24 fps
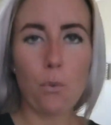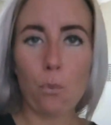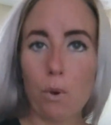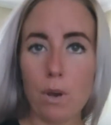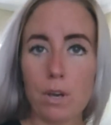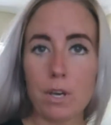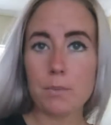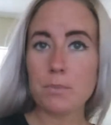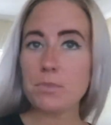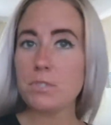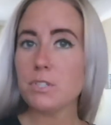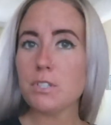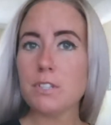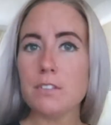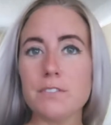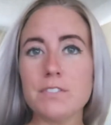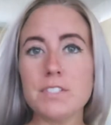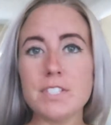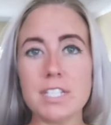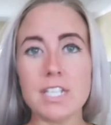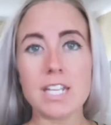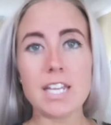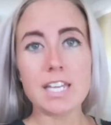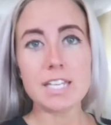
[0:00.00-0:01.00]
Welcome to the,
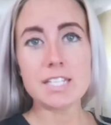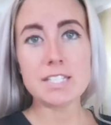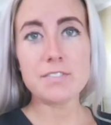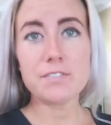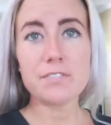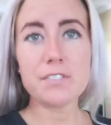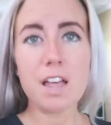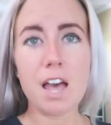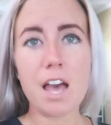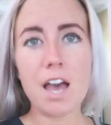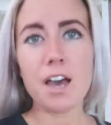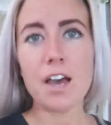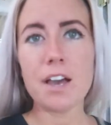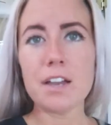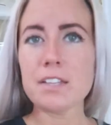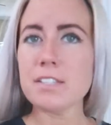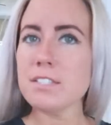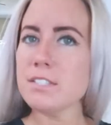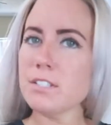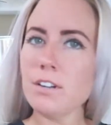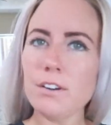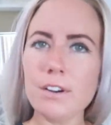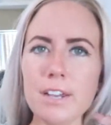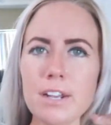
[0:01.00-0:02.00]
today's vlog.
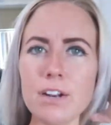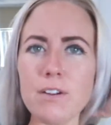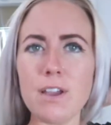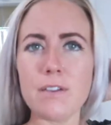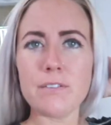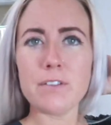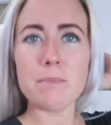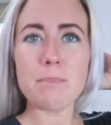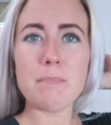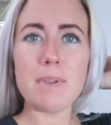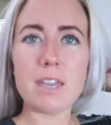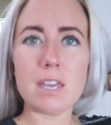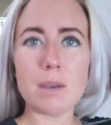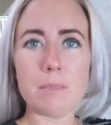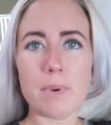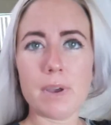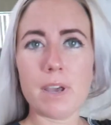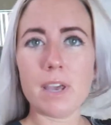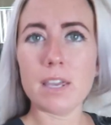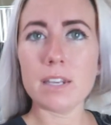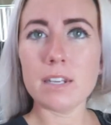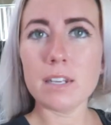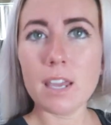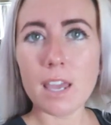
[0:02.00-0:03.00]
Sorry I don't have any makeup
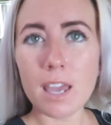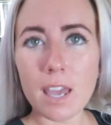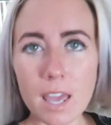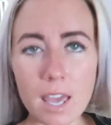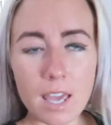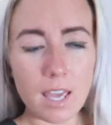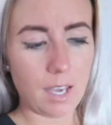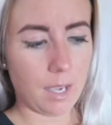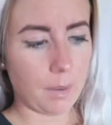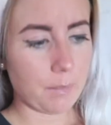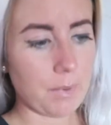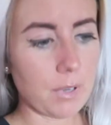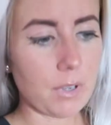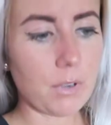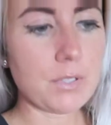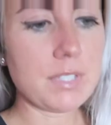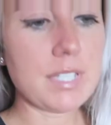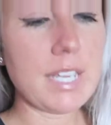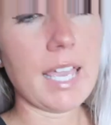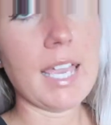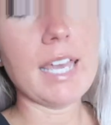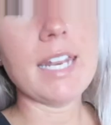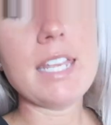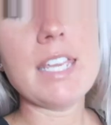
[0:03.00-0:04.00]
on. I'm gonna go
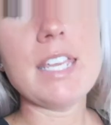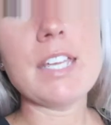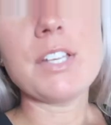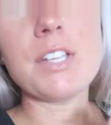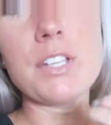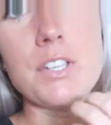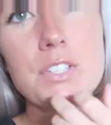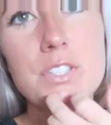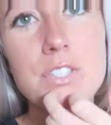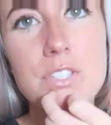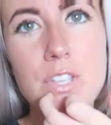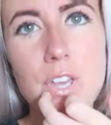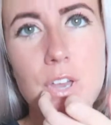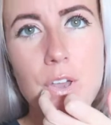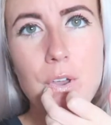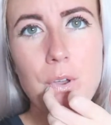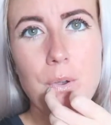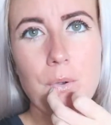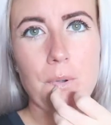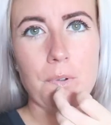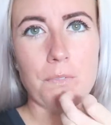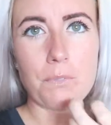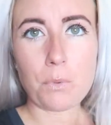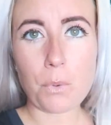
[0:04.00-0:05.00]
tanning,
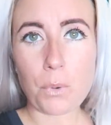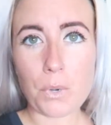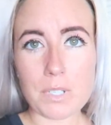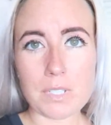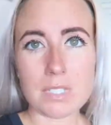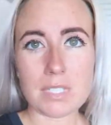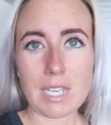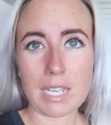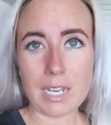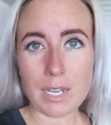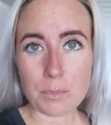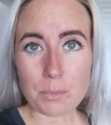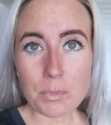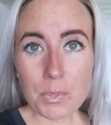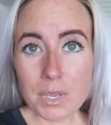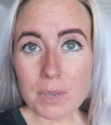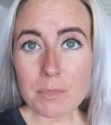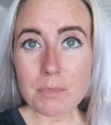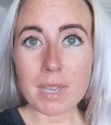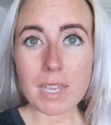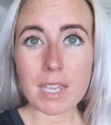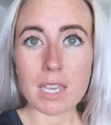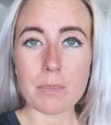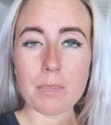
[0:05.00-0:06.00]
so of course I didn't
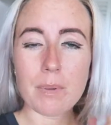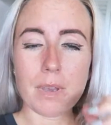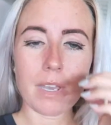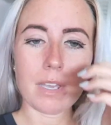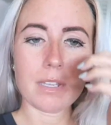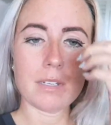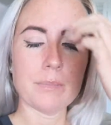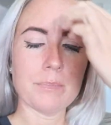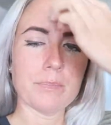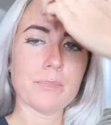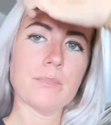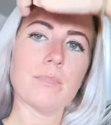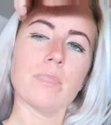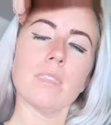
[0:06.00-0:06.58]
put makeup on.